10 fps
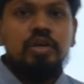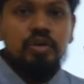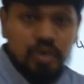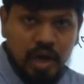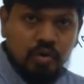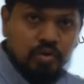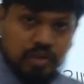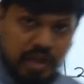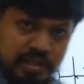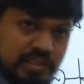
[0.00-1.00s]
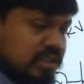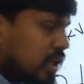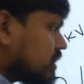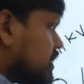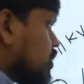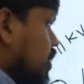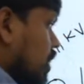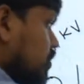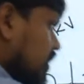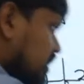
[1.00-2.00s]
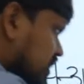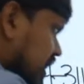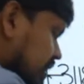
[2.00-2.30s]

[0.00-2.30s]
You have to construct this, you have to install